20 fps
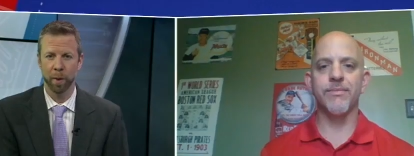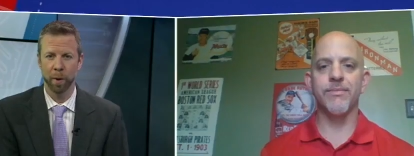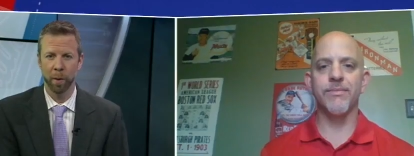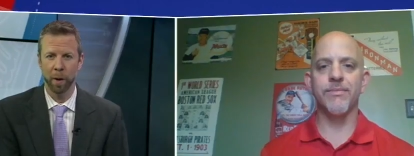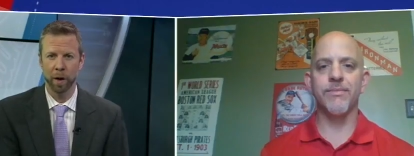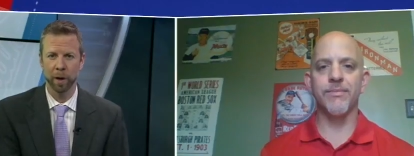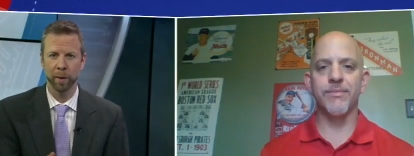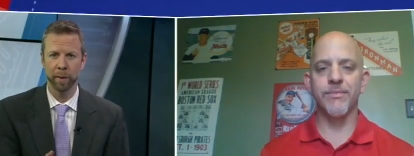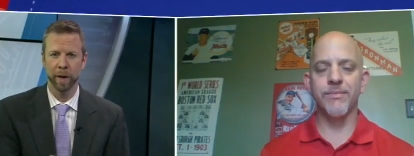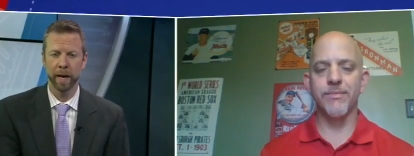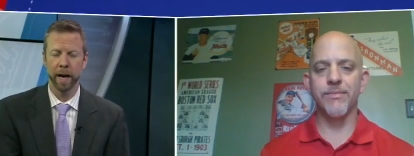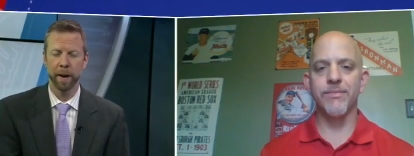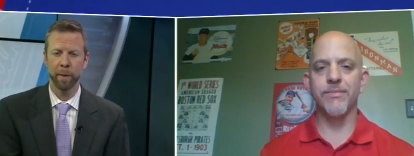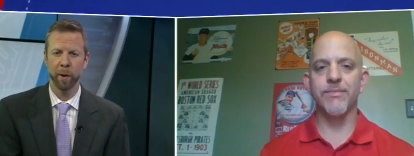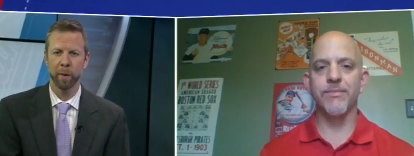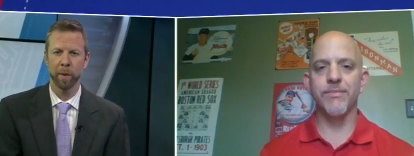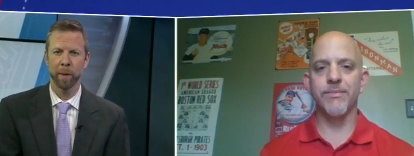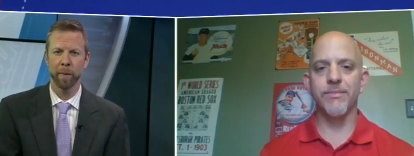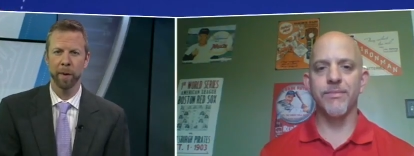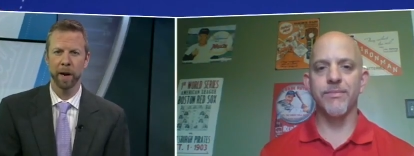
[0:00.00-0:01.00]
Speaker 1: We welcome in
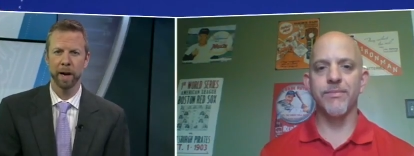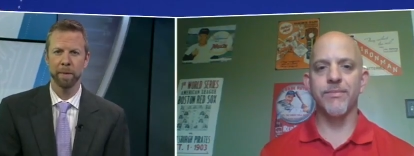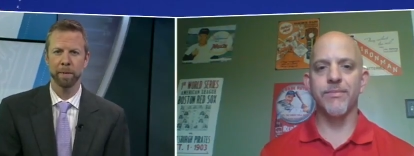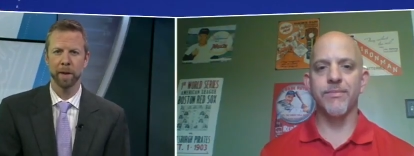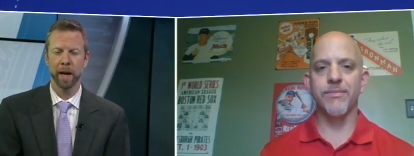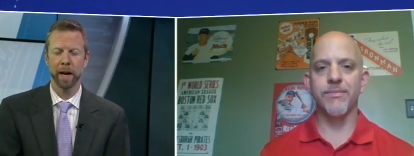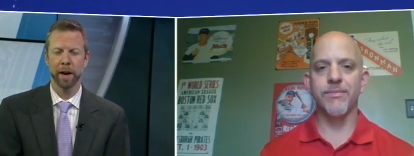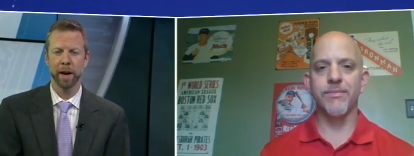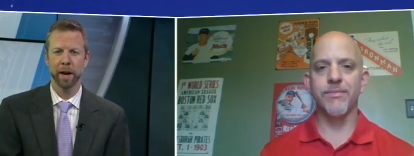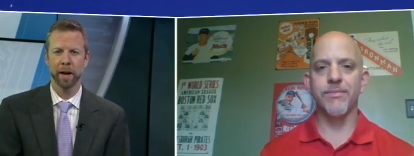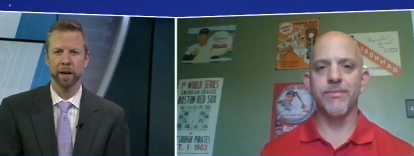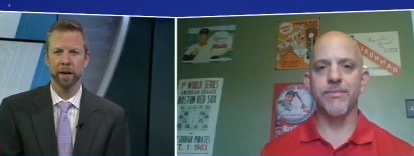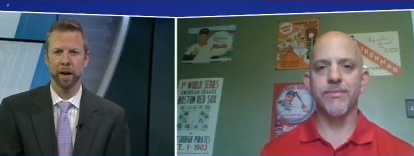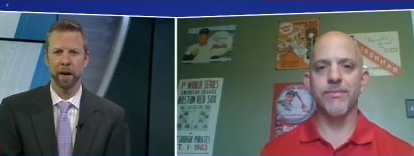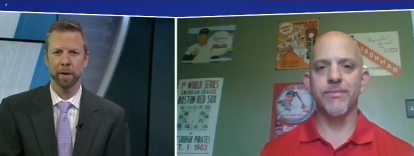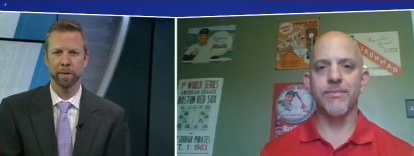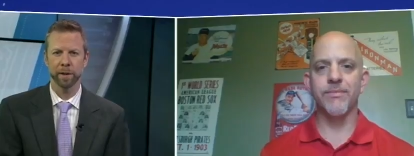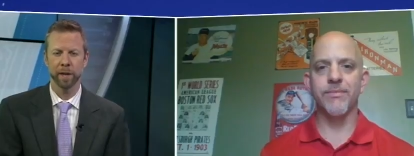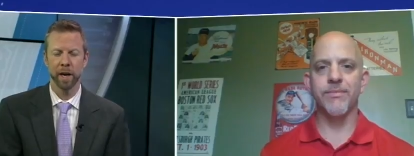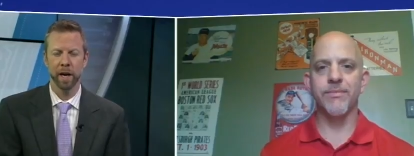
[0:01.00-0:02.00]

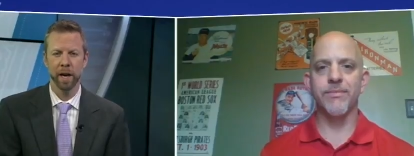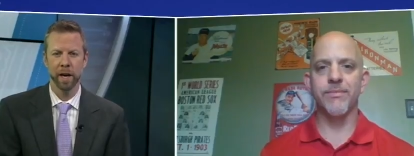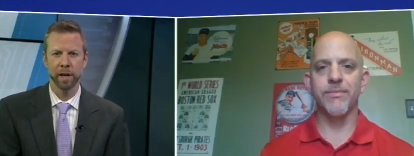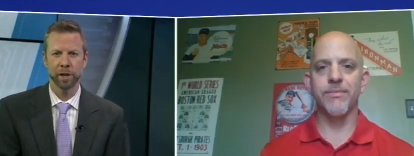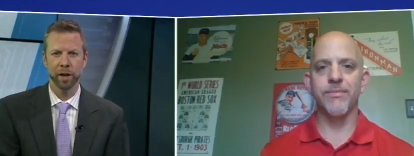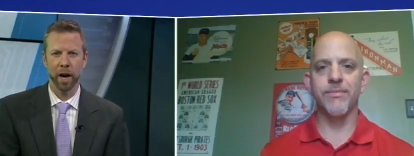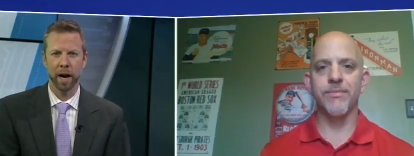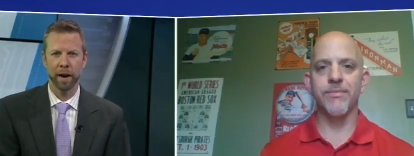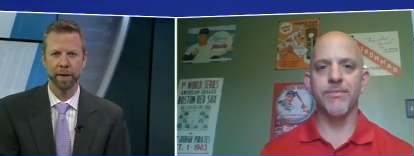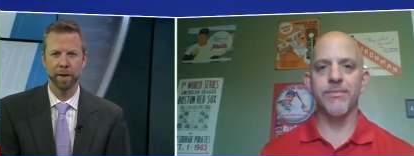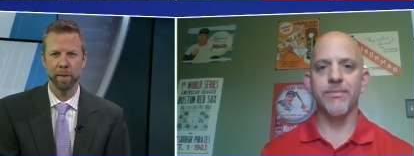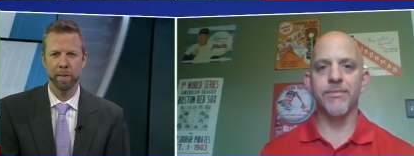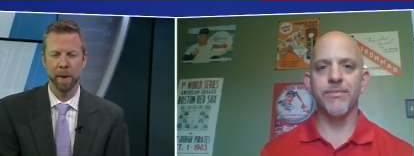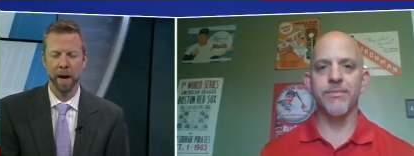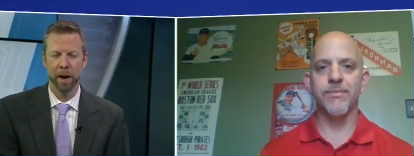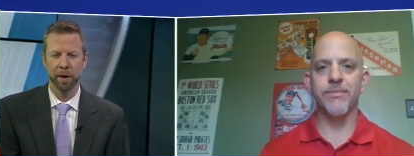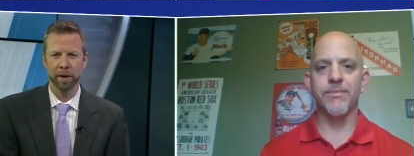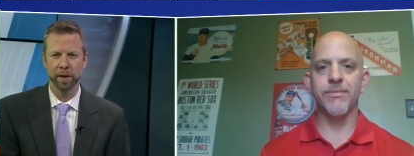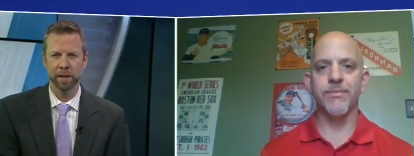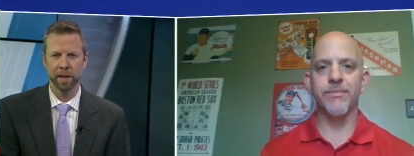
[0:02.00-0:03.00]
MLBPipeline.com's Jonathan
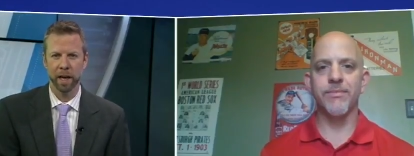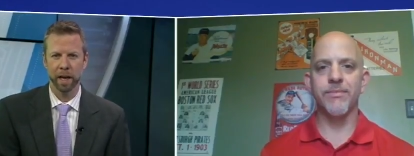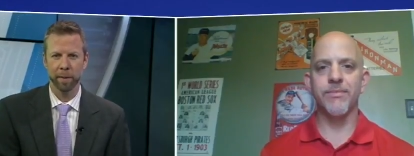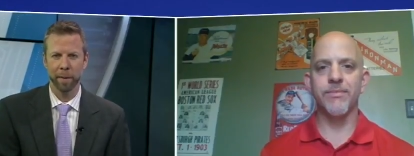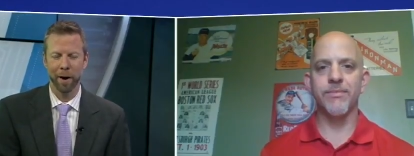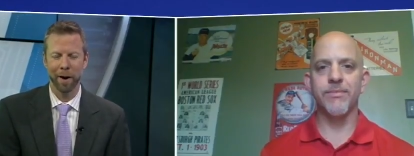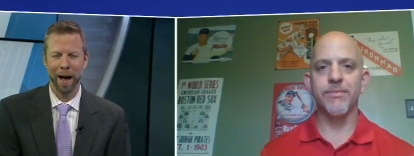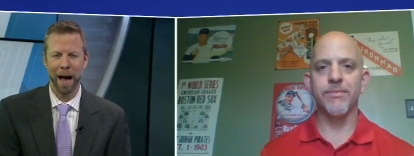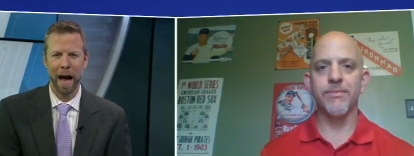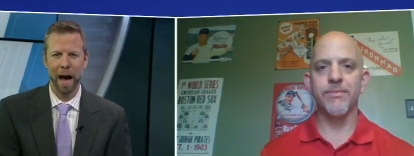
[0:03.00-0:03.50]
Mayo to talk about